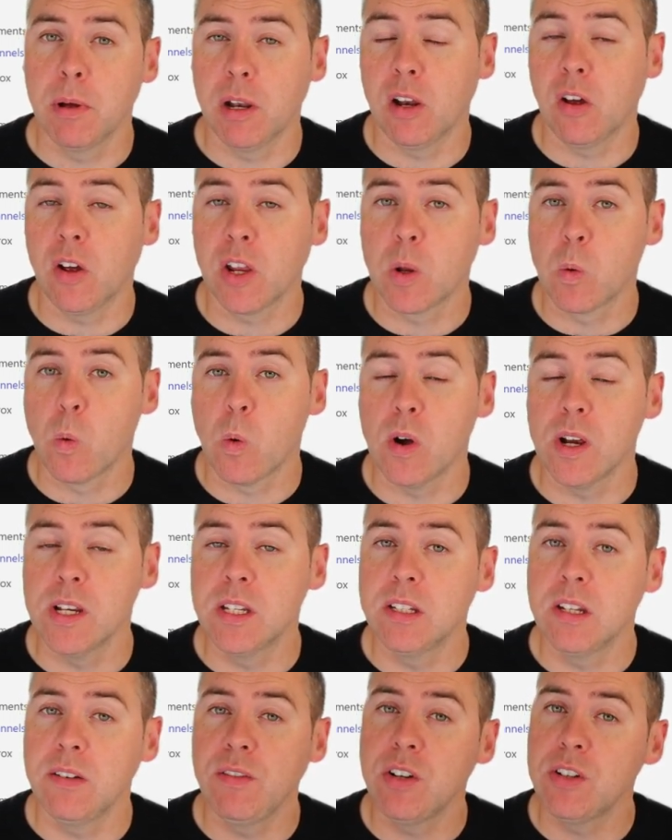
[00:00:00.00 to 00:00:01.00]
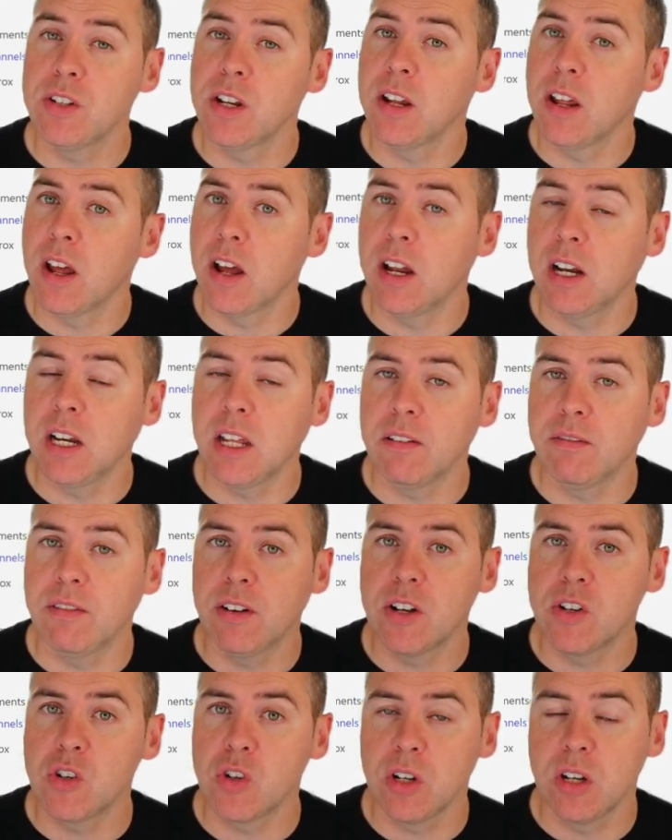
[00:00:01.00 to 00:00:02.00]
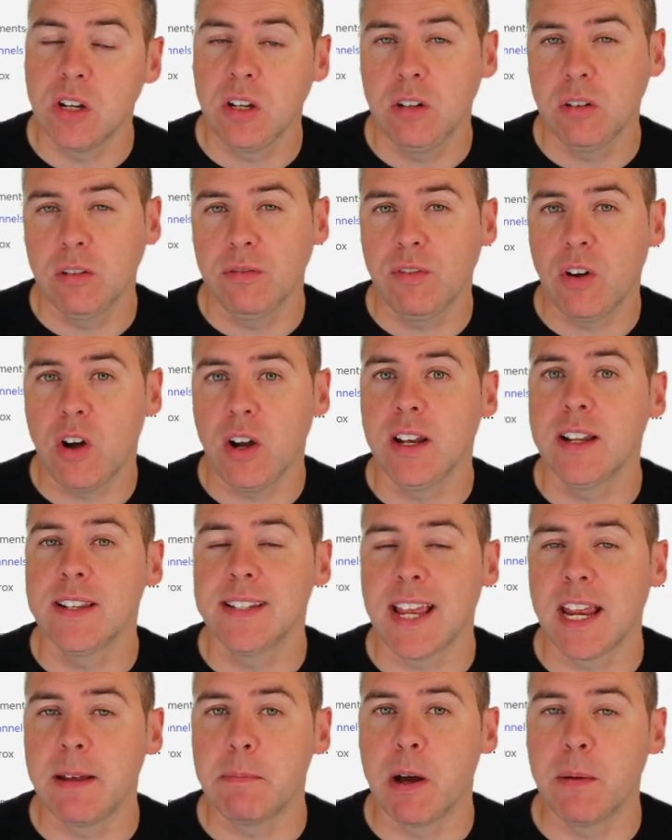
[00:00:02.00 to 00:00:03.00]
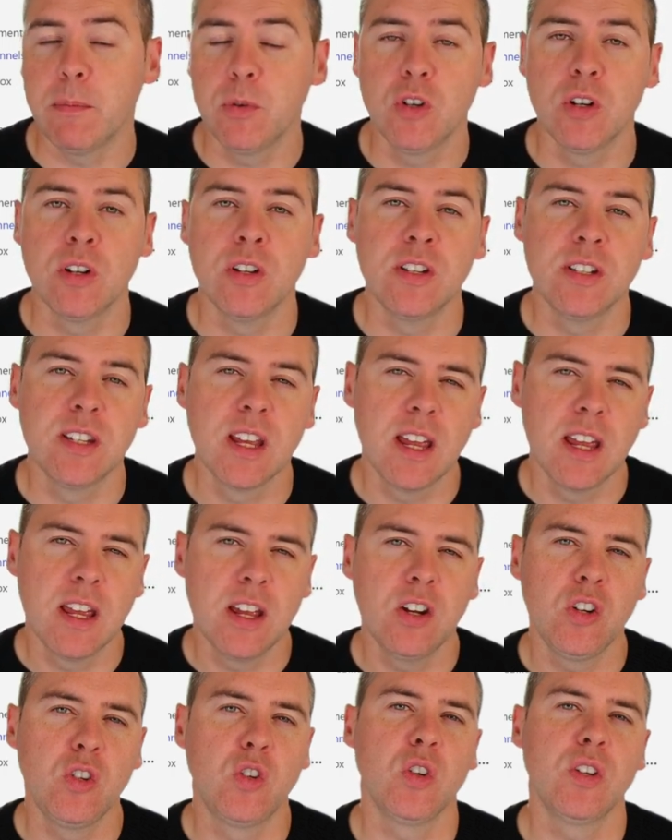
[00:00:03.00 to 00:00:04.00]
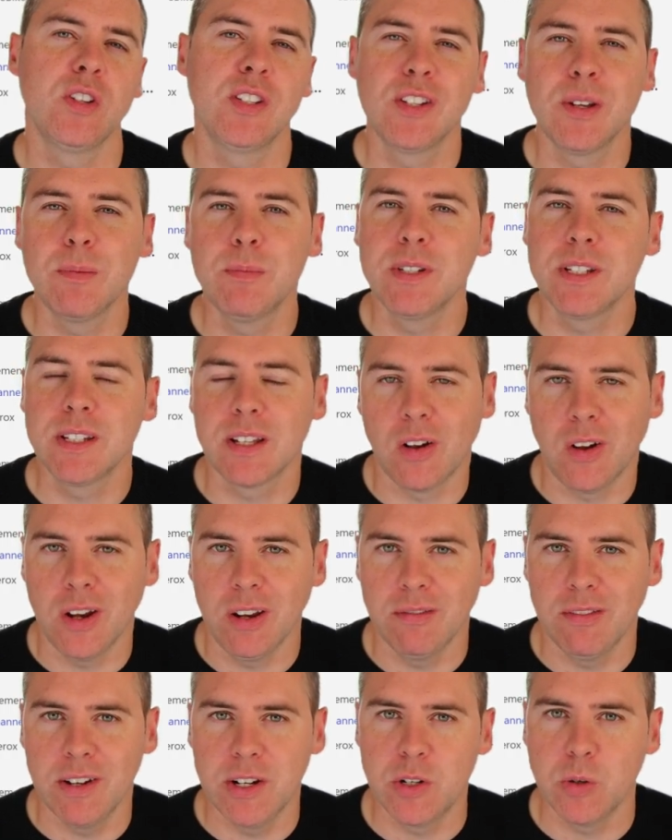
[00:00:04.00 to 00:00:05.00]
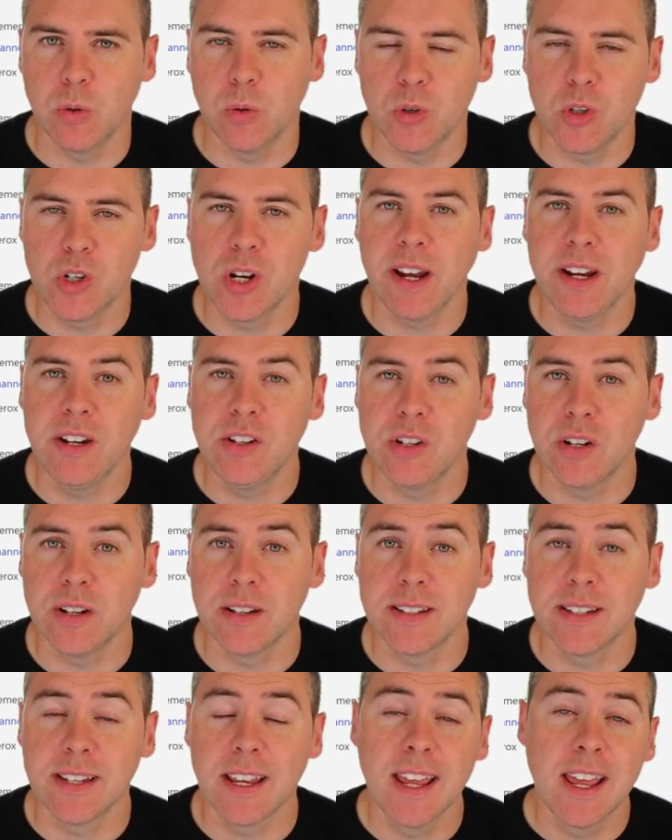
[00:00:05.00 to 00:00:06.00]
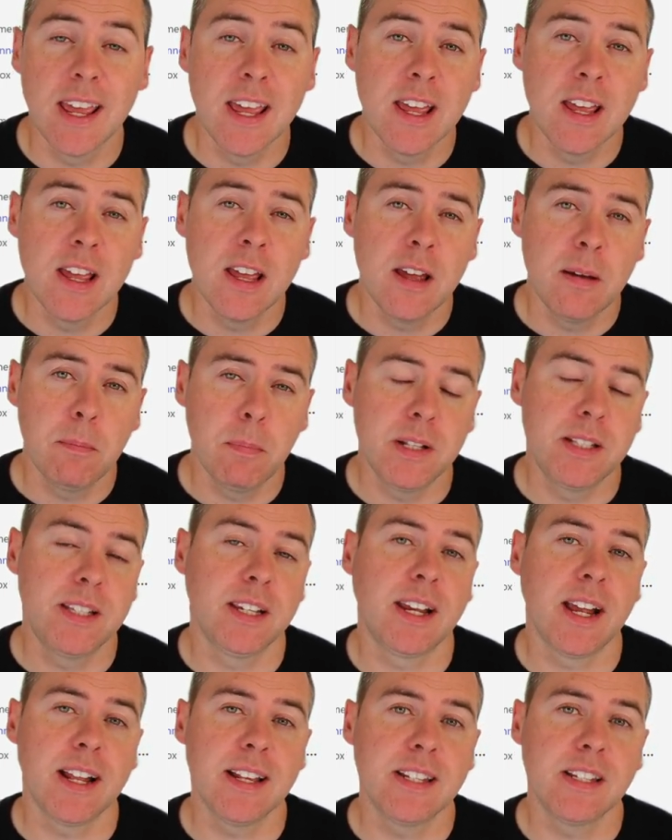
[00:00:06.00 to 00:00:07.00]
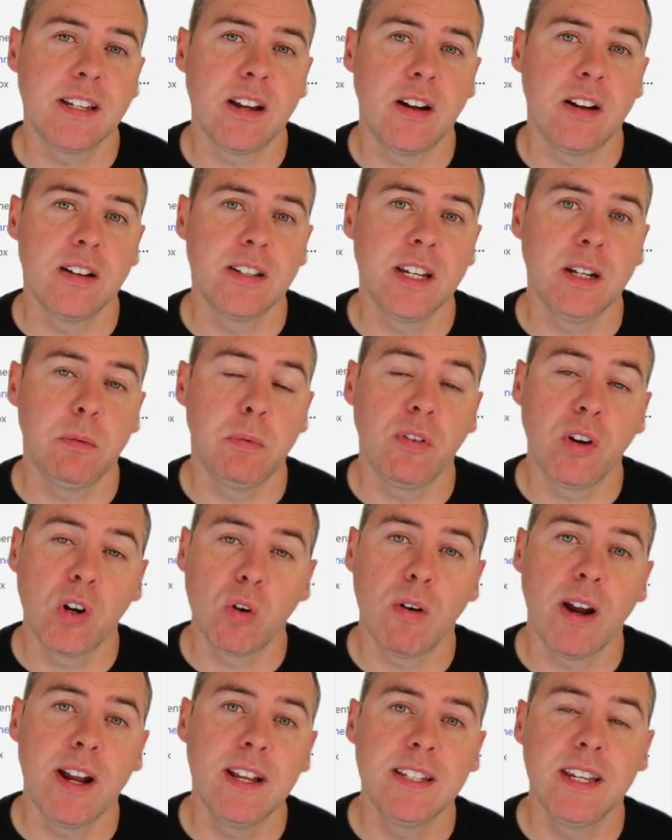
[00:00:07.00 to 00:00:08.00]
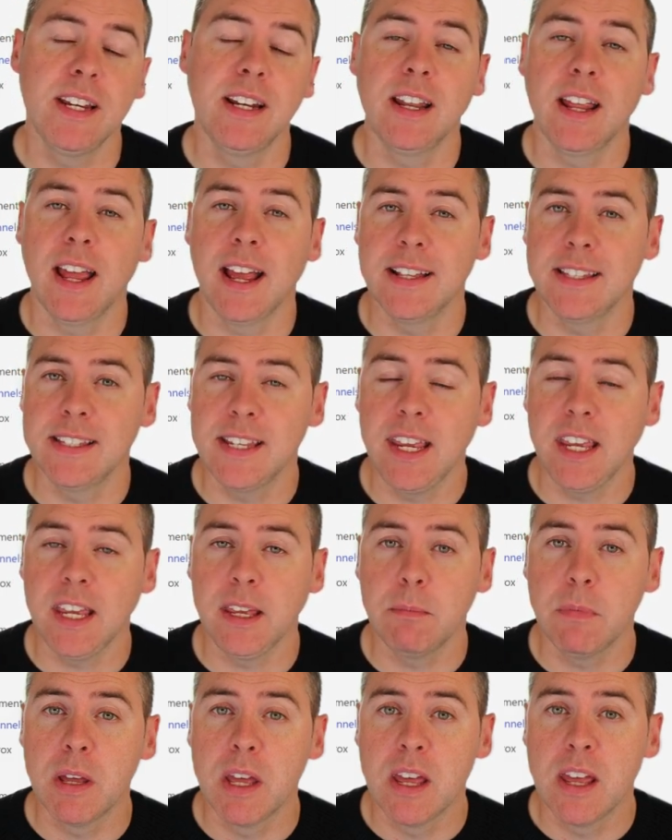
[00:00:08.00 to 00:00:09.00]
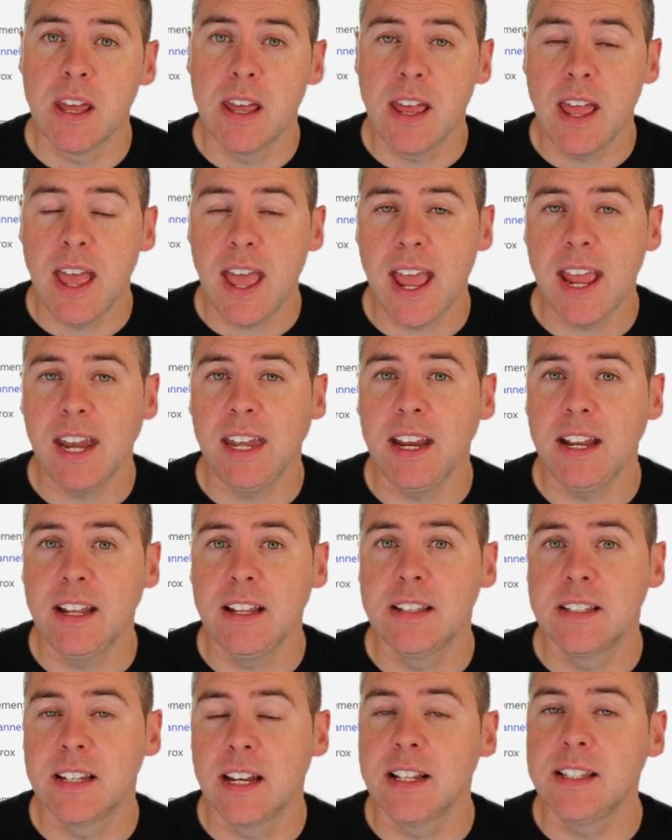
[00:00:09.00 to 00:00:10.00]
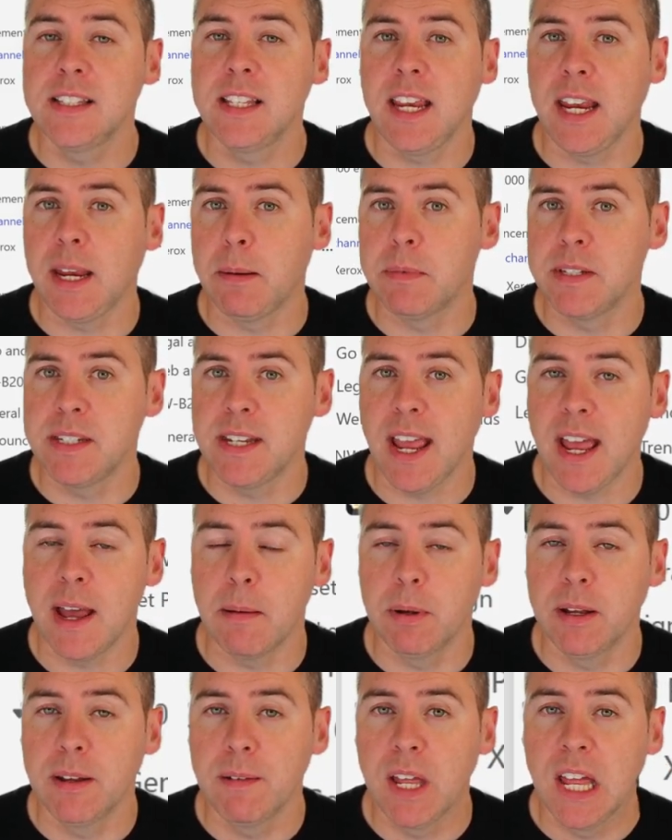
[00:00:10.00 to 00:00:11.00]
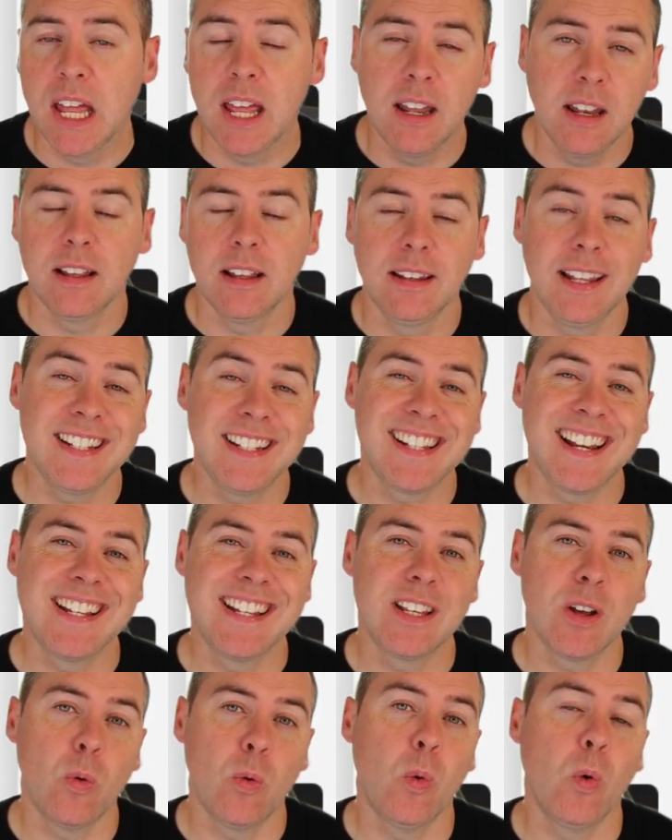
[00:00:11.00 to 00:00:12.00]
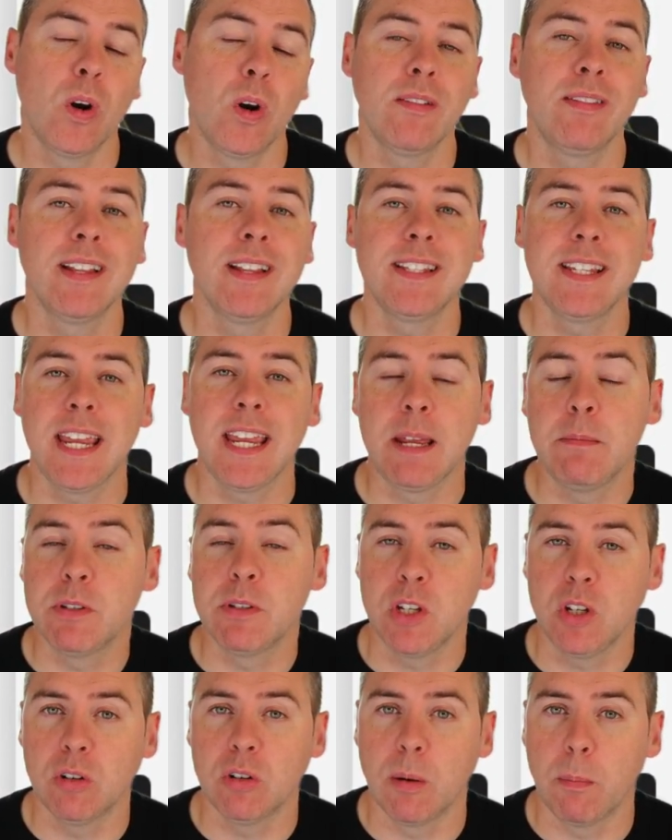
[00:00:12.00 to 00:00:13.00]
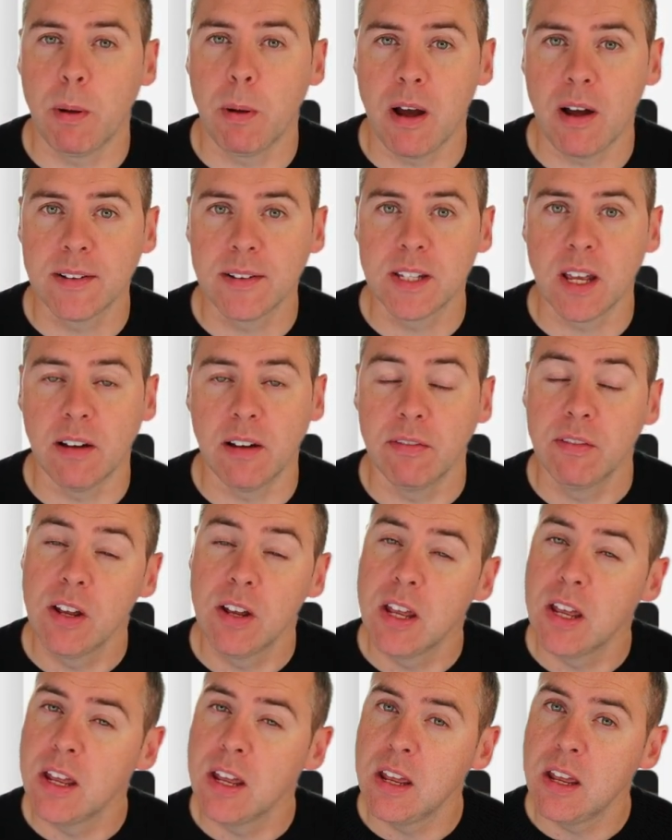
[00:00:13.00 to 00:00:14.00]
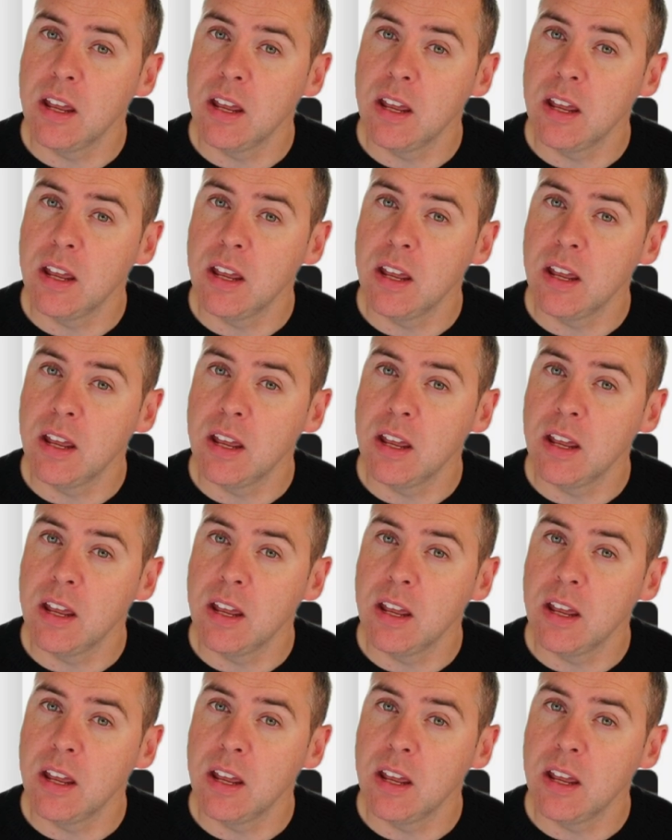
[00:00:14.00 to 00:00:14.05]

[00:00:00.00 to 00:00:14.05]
But likewise, if you're using the earlier version, you'll find the same options, just some slight visual changes. But to get started with creating a team, head into the Teams tab. This lists all of the teams you're a part of.